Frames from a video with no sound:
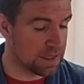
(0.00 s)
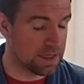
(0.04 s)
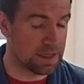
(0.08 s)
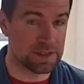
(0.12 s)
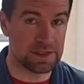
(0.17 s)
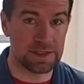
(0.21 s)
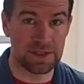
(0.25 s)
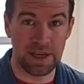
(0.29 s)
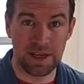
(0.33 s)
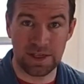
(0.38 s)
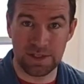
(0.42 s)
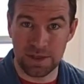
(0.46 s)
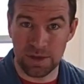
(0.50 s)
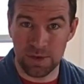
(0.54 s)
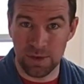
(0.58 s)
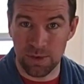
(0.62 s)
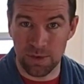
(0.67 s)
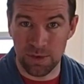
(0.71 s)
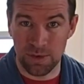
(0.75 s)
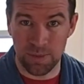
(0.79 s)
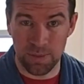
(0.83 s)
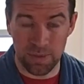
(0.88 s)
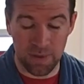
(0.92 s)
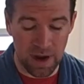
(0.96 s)
it's nice and
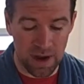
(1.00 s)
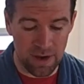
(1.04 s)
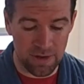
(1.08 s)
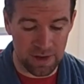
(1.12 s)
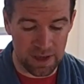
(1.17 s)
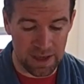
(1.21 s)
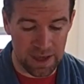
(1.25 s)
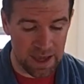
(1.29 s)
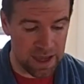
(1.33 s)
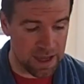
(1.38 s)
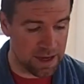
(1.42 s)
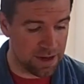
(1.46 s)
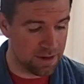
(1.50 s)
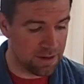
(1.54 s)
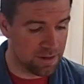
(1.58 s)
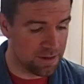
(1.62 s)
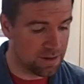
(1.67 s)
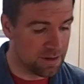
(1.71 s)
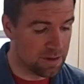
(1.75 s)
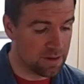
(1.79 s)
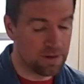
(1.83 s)
golden brown again,